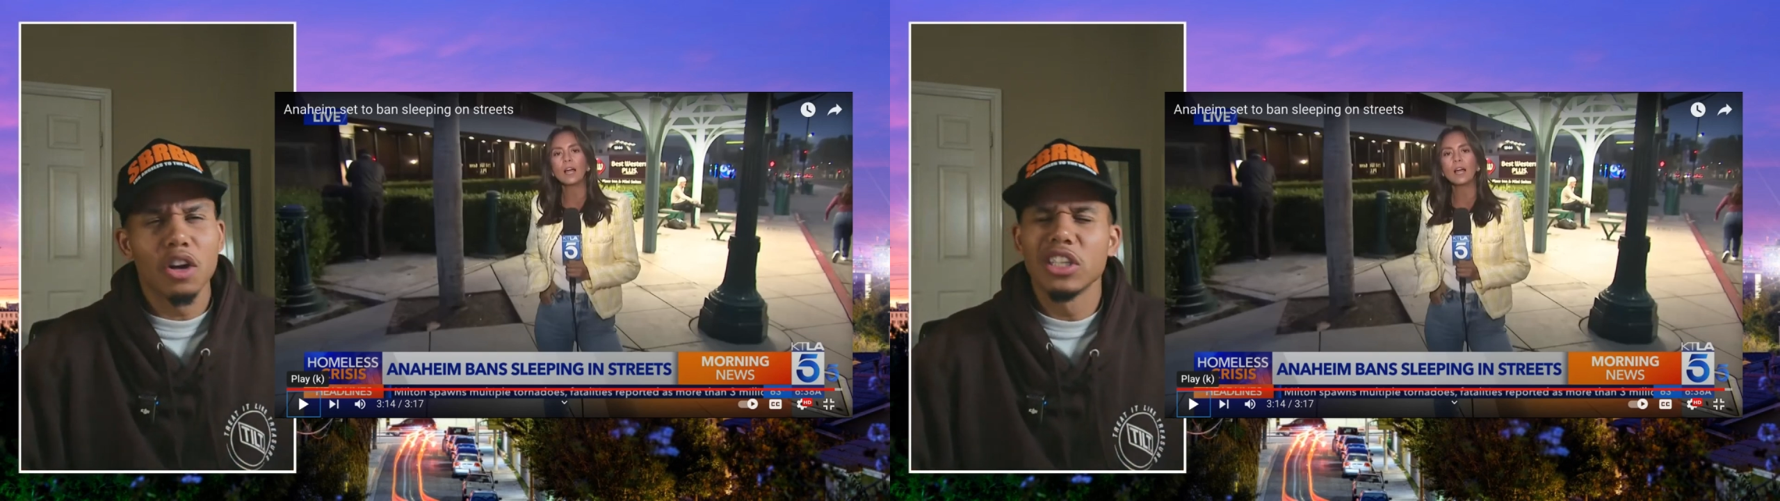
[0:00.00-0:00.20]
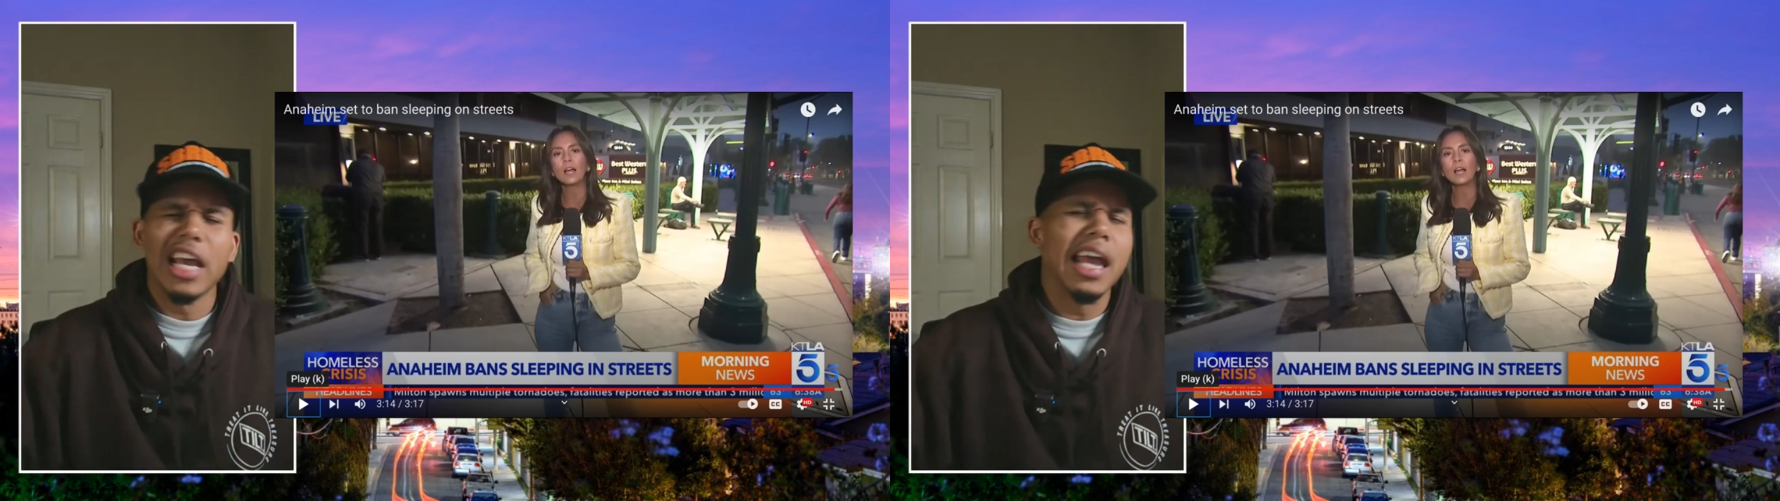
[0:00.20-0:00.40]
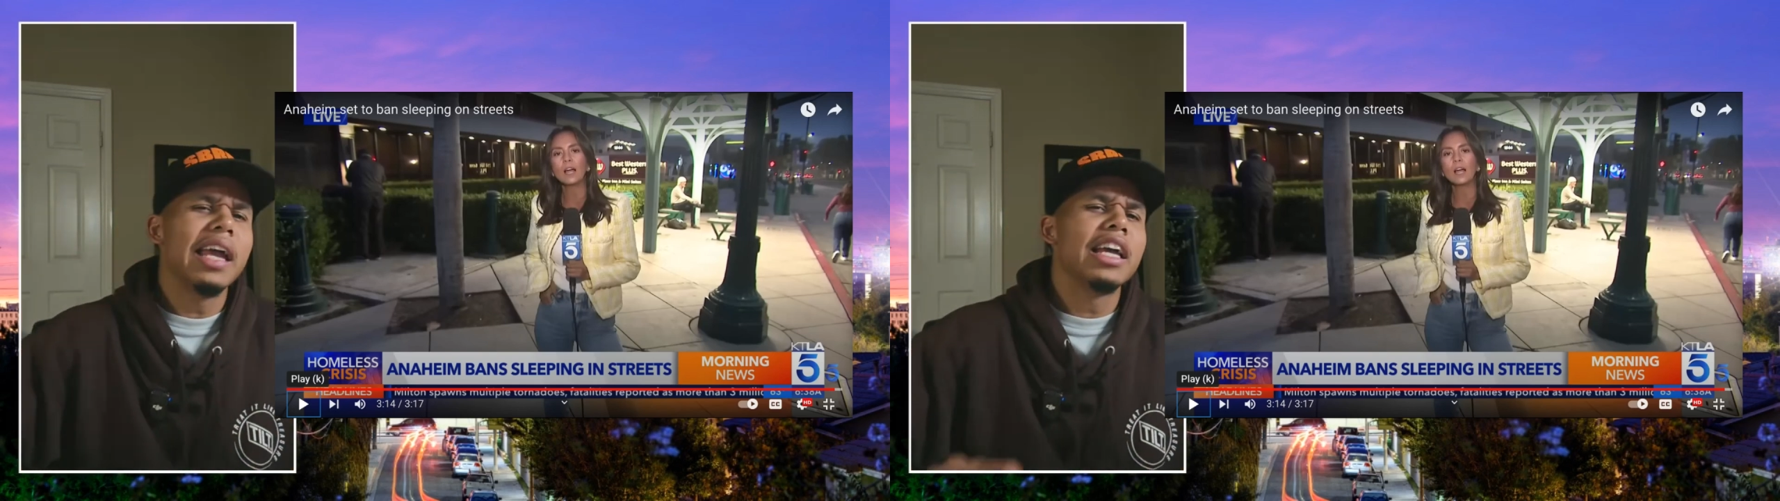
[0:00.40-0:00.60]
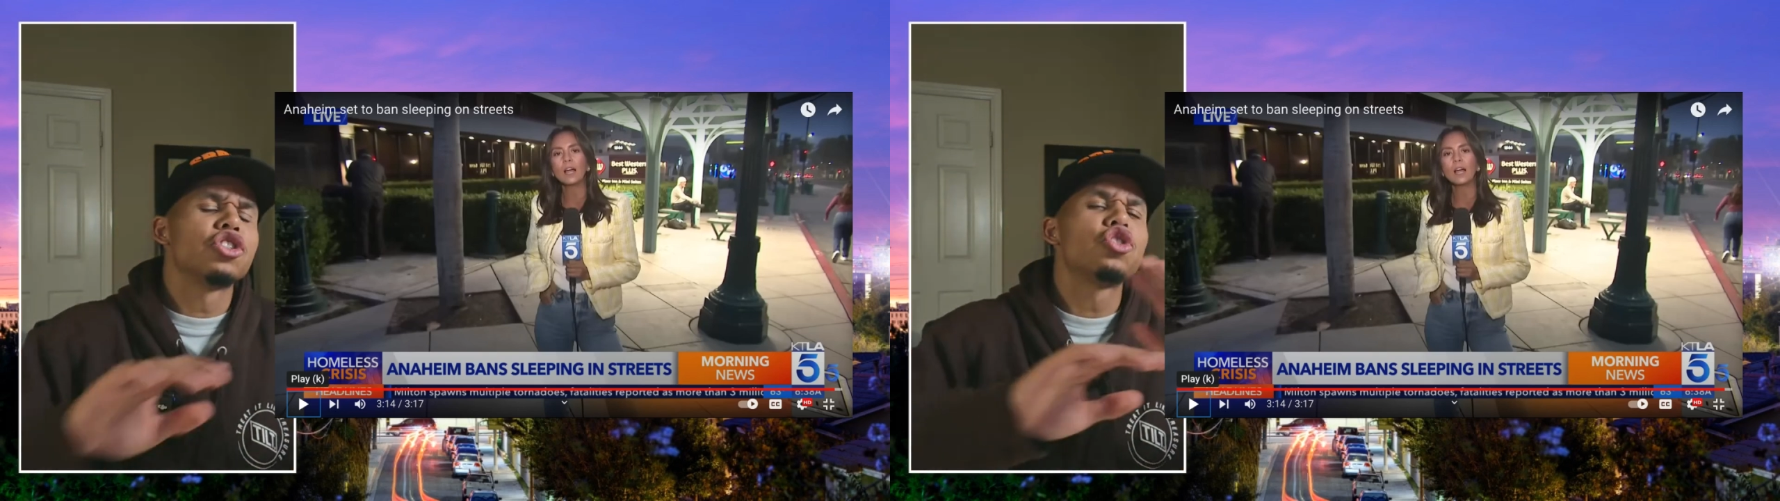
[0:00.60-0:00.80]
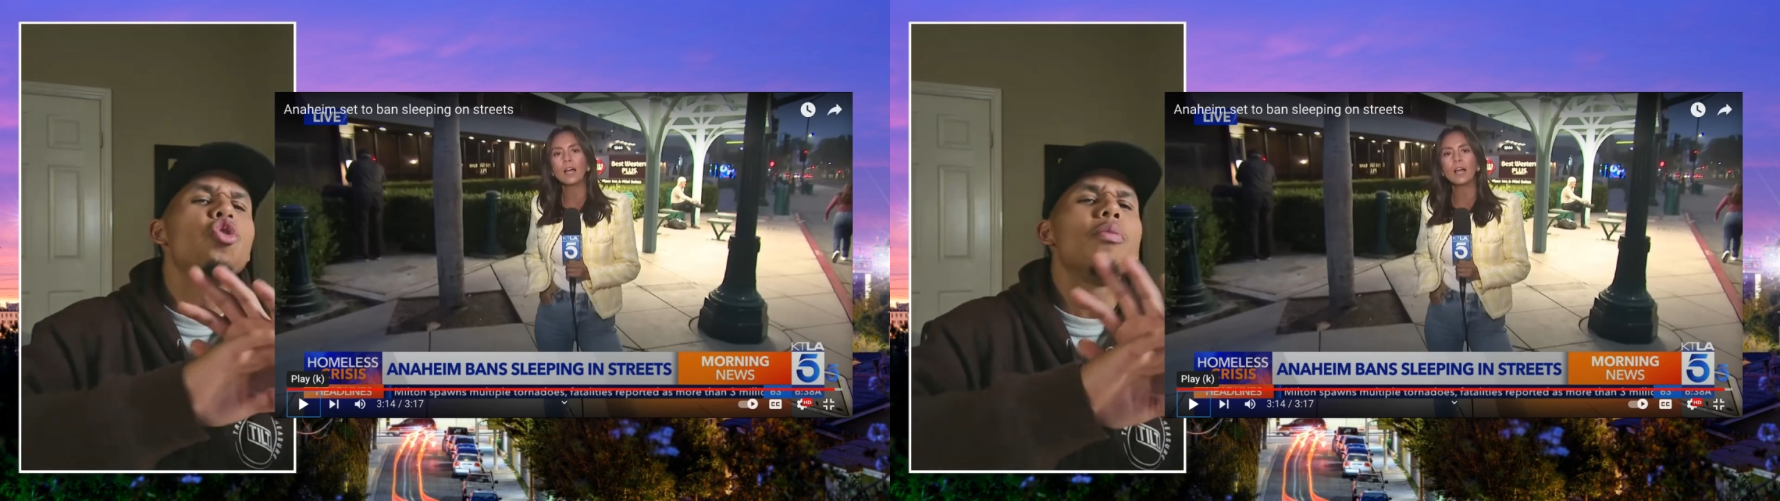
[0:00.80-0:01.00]
Or say, hey,
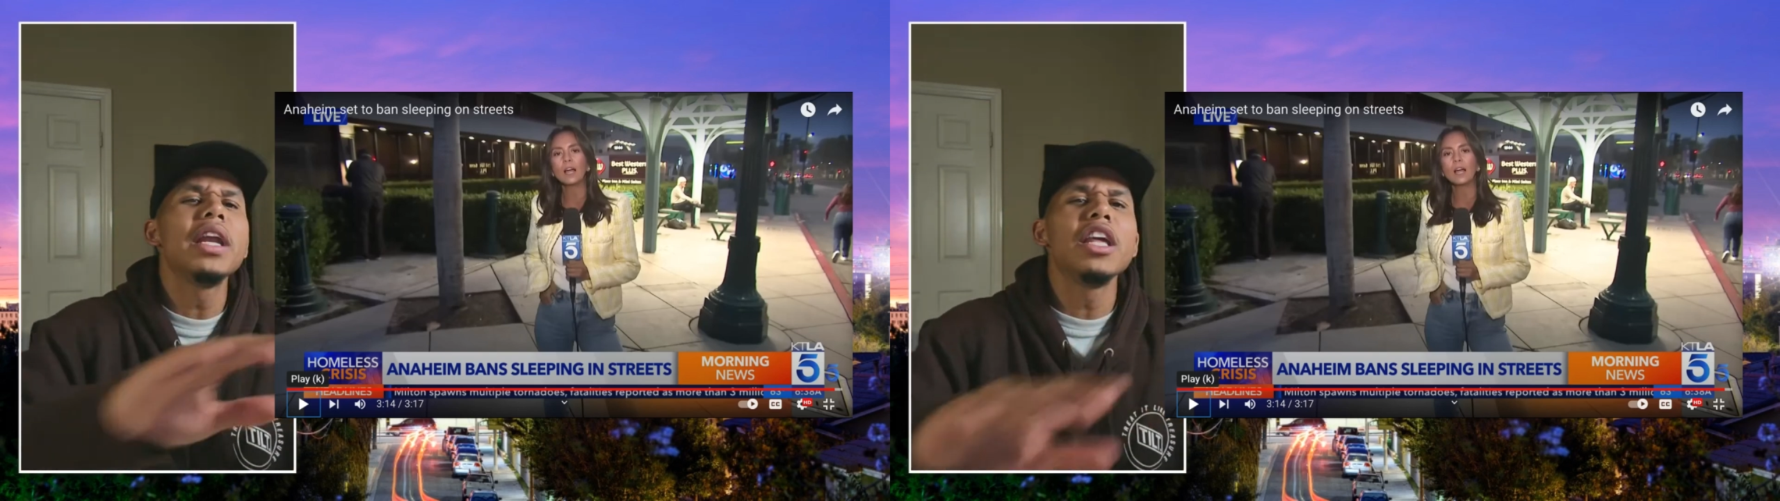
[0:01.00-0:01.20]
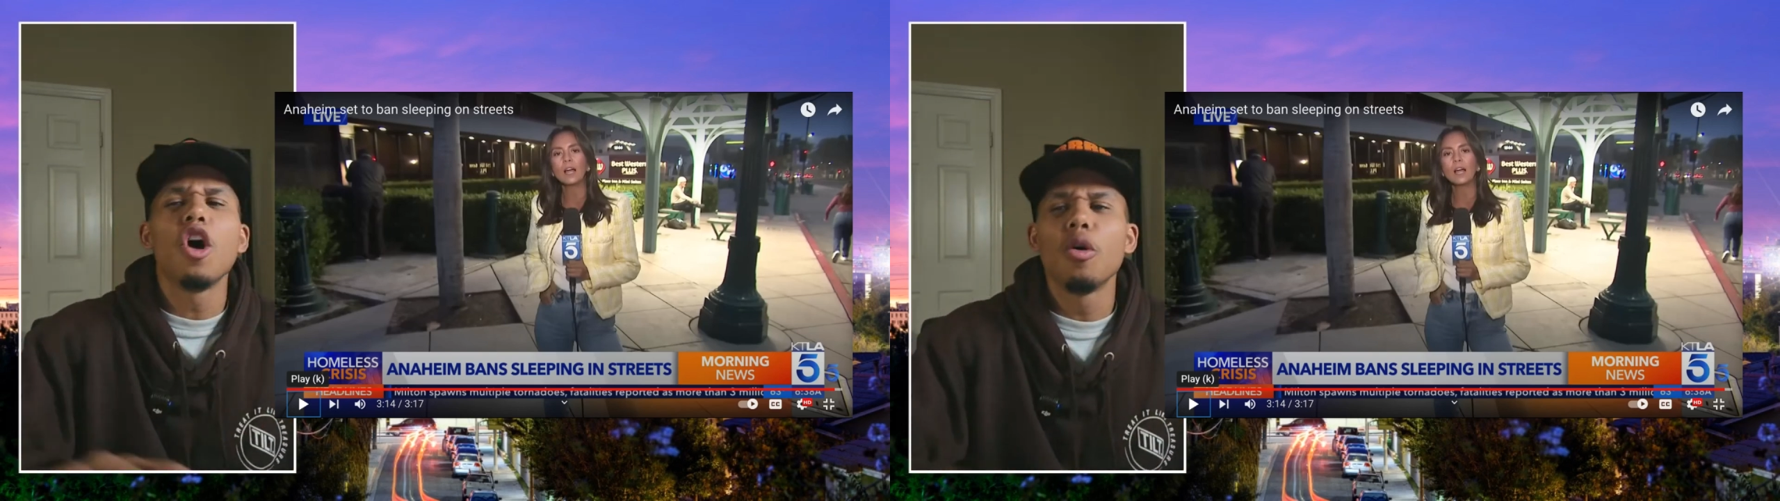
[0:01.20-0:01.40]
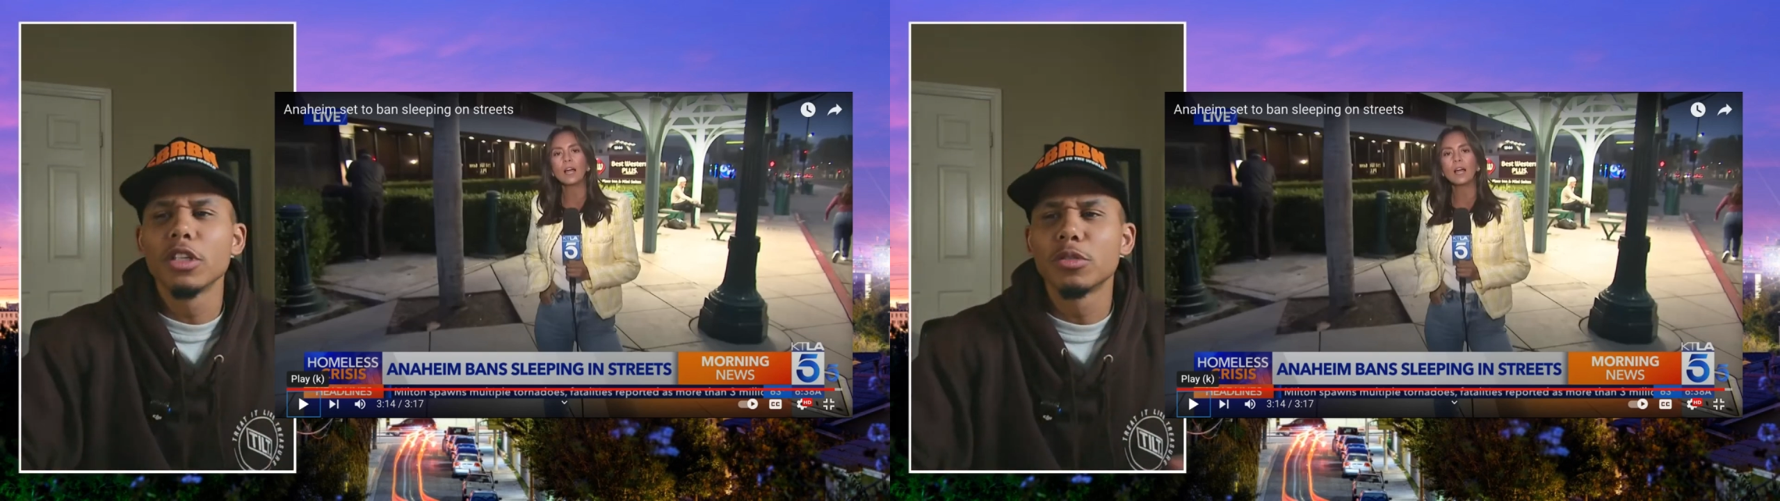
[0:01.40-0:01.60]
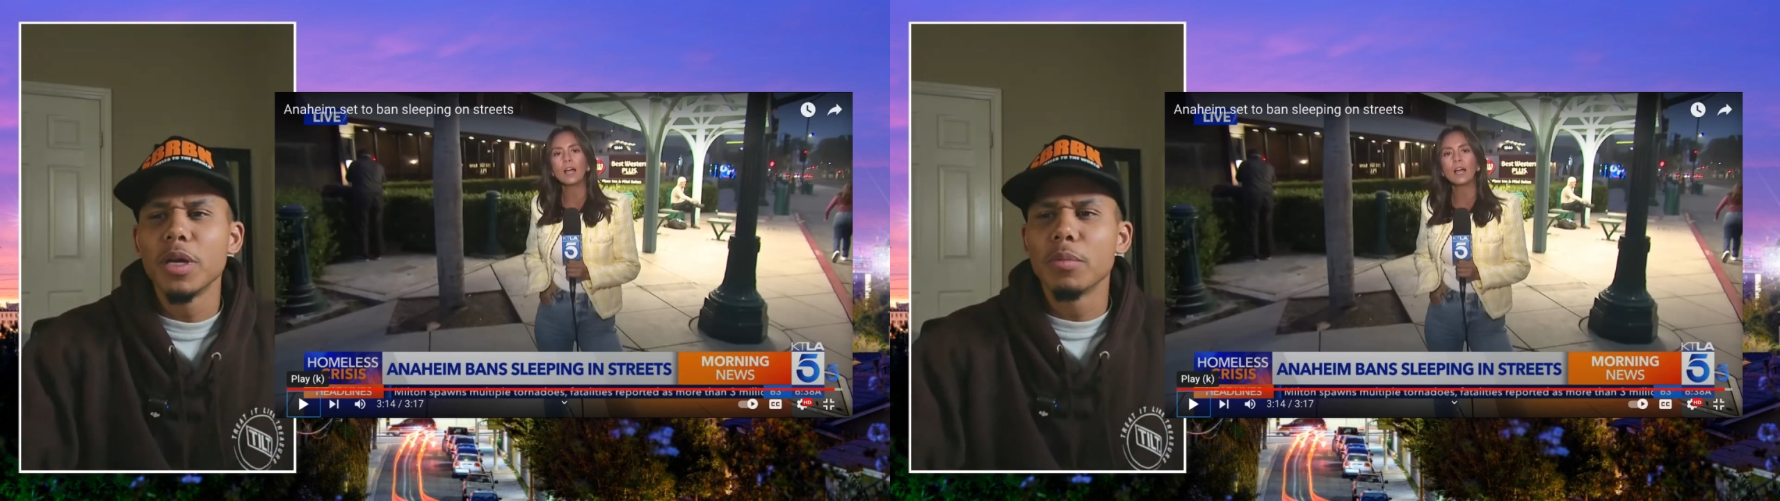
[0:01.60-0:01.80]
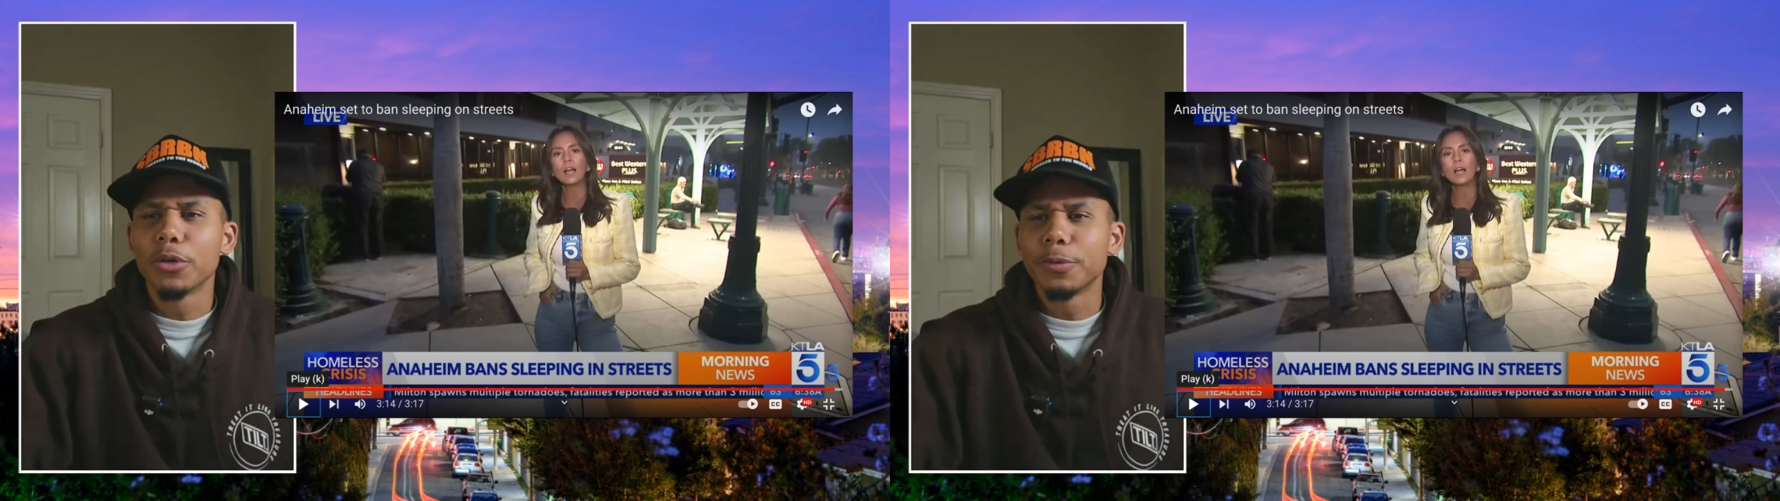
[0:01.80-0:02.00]
it's too many homeless
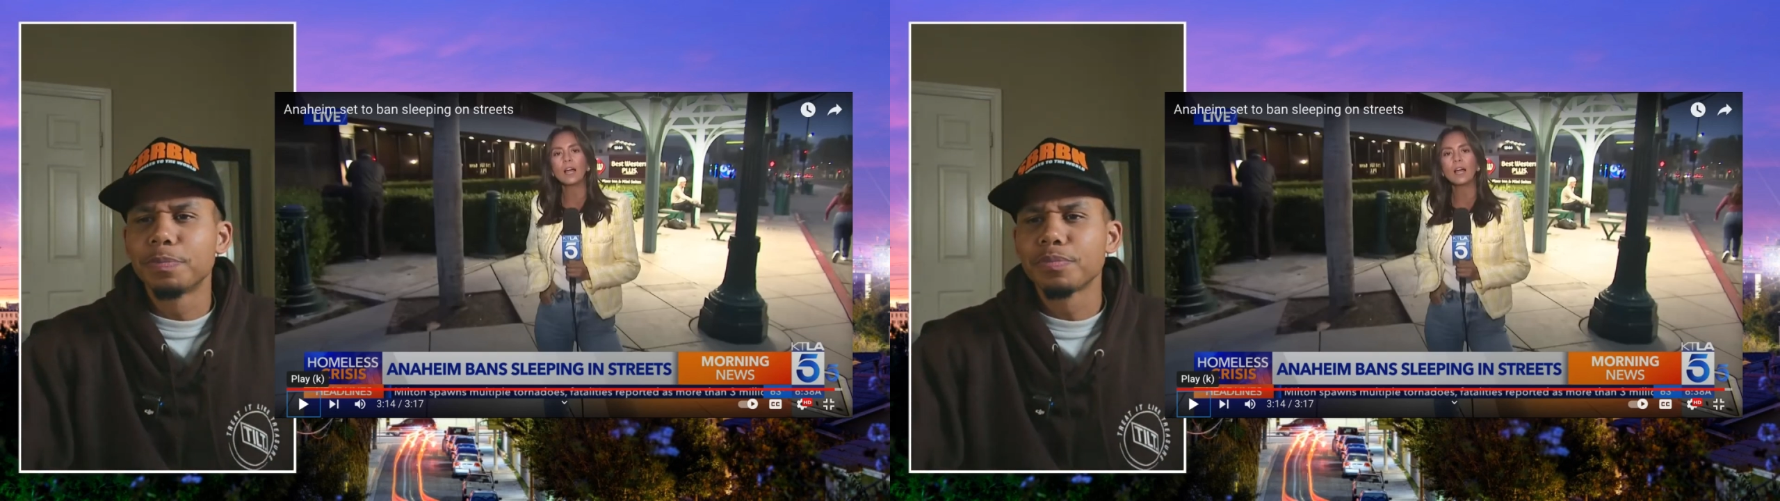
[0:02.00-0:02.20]
people.